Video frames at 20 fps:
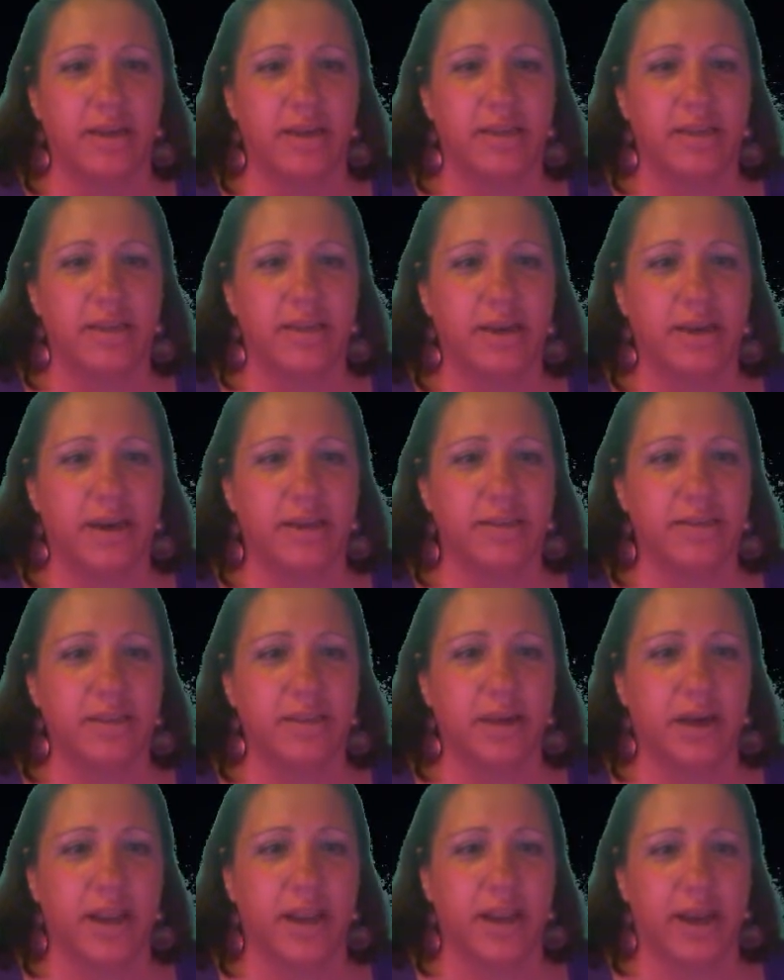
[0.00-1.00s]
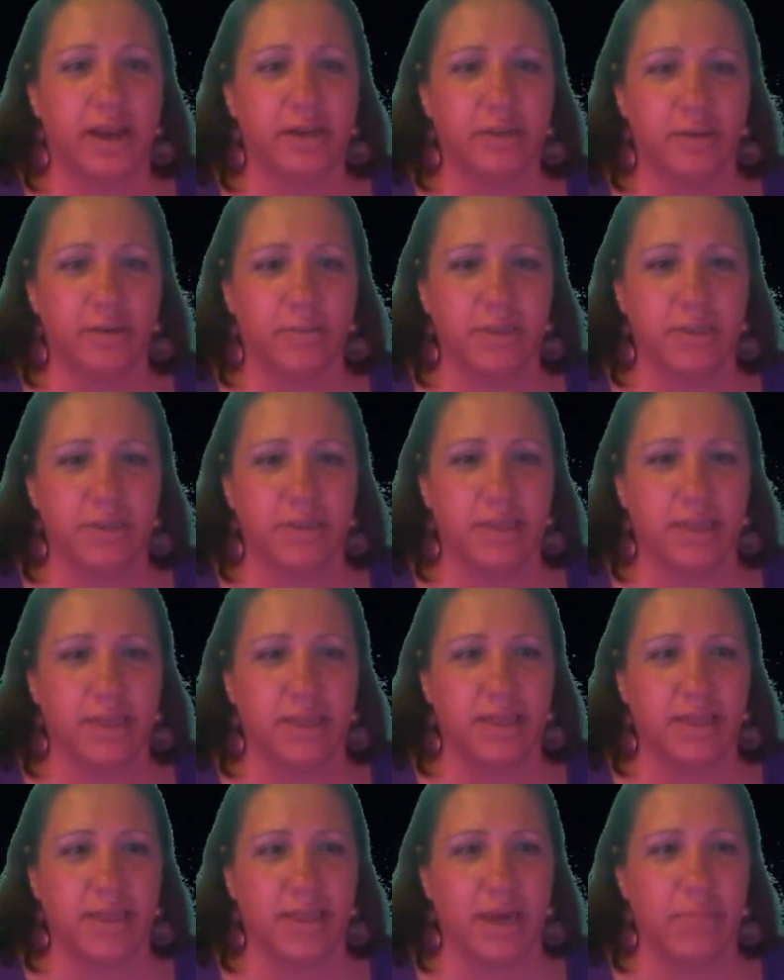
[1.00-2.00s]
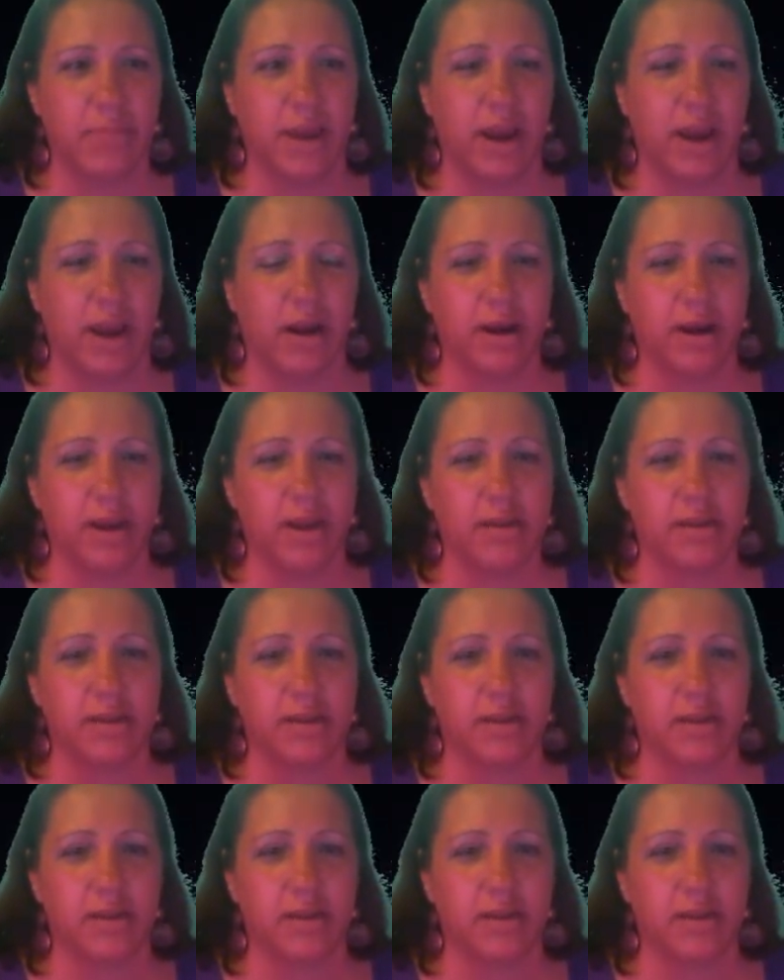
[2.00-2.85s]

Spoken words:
This ocelot actually wants to eat that parrot.